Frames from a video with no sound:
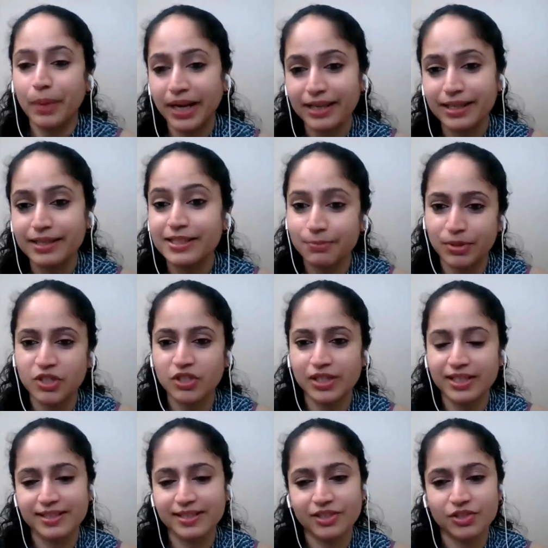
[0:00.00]
my
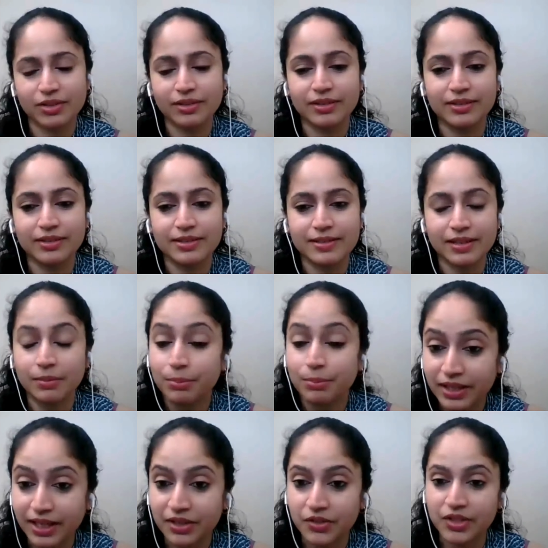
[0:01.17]
specialization is
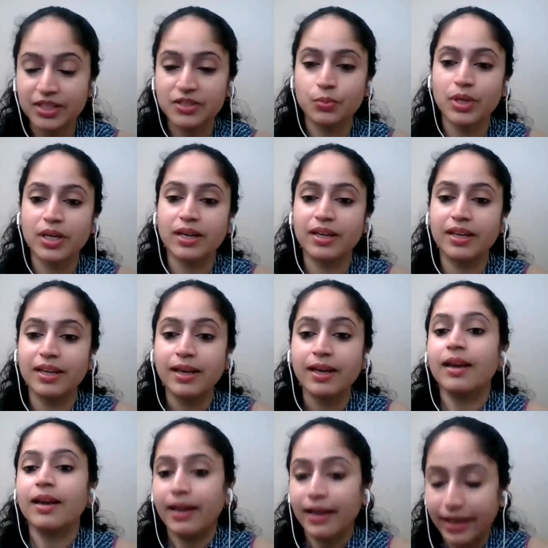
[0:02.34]
pediatrics, where I
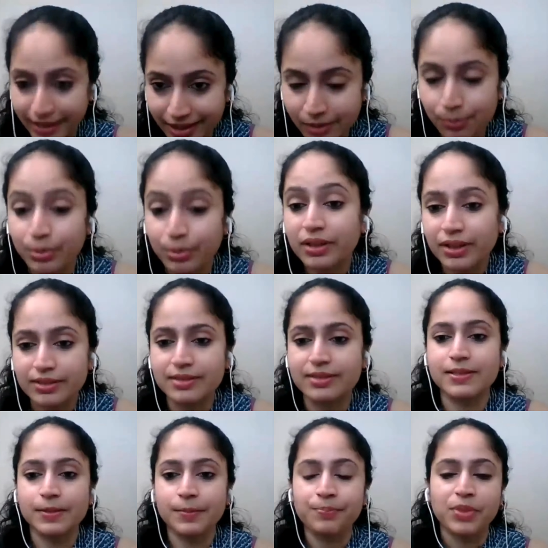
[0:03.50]
help
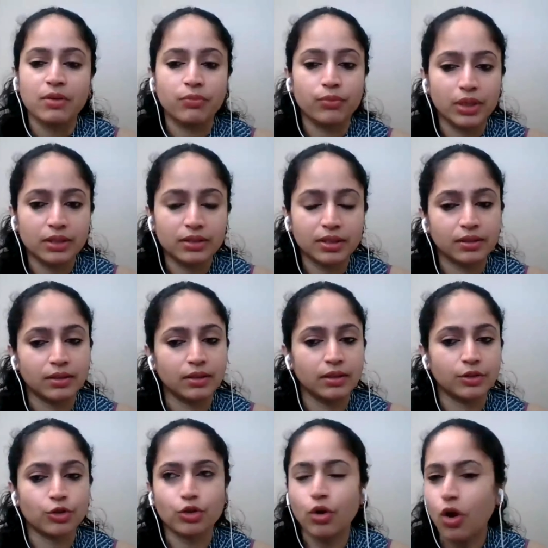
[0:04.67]
kids with,
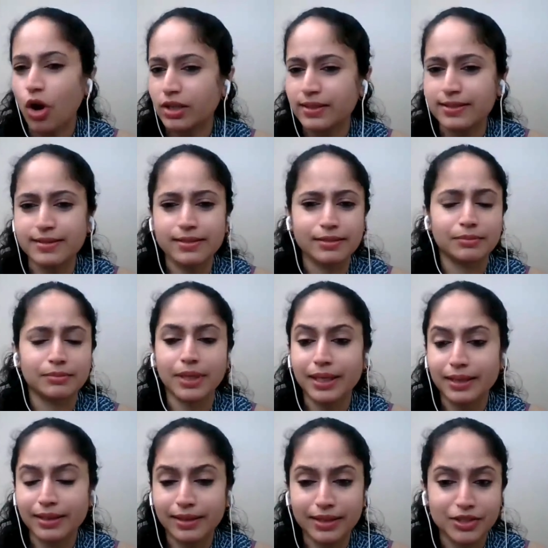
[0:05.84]
autism,
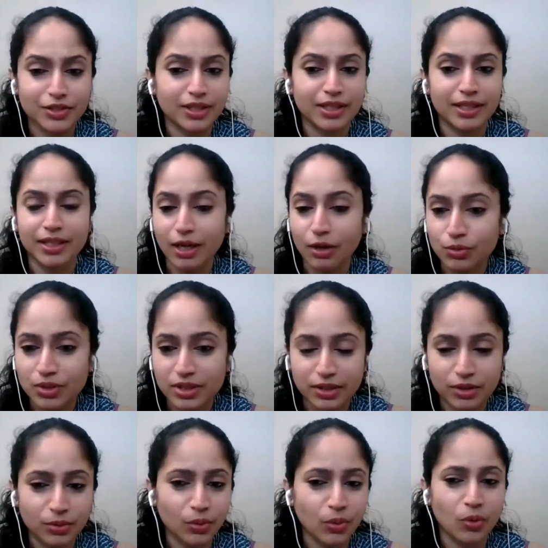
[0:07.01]
ADHD, Down
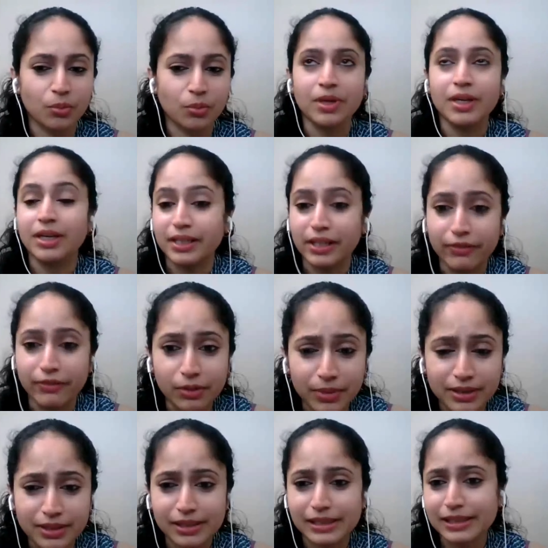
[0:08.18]
syndrome,
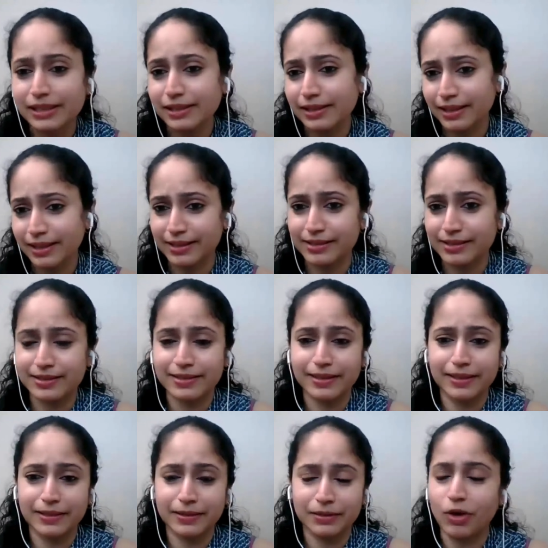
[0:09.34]
developmental delays,
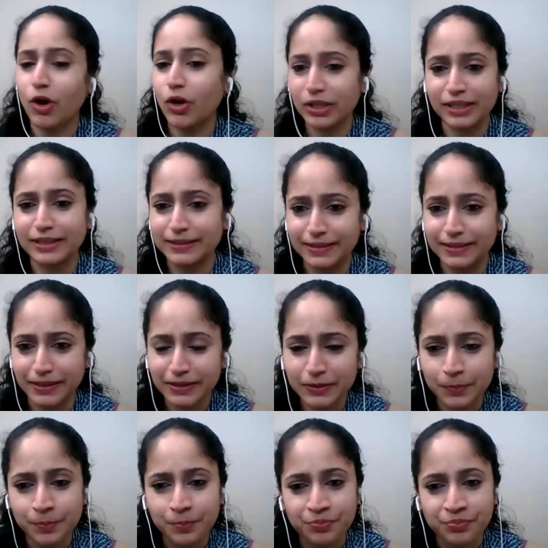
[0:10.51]
and all these
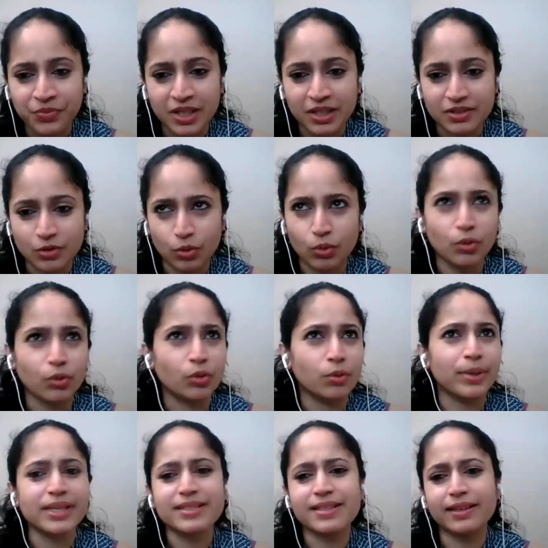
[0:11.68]
things. So
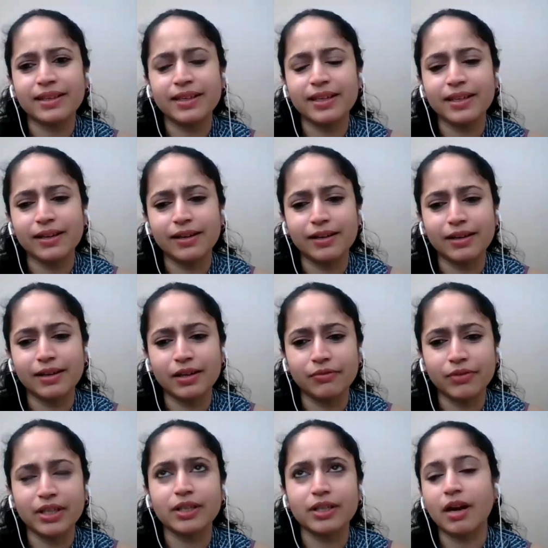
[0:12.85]
basically,
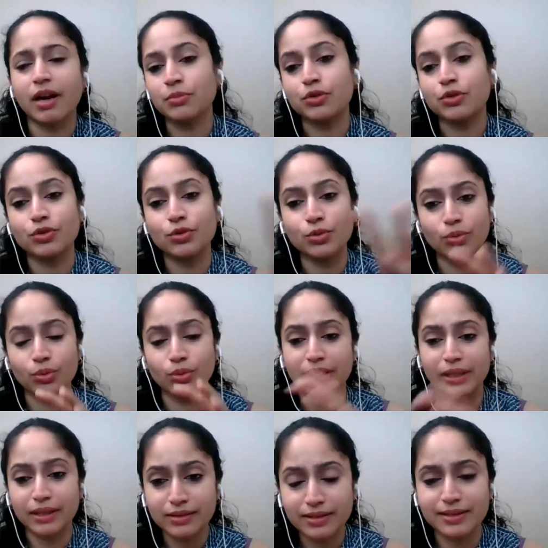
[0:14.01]
when it comes to
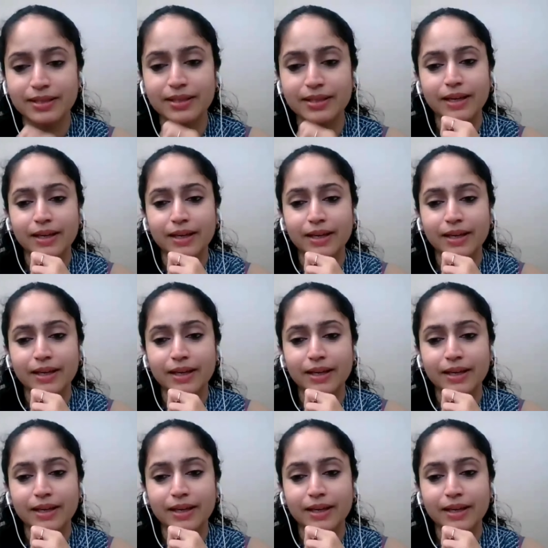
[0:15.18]
kids,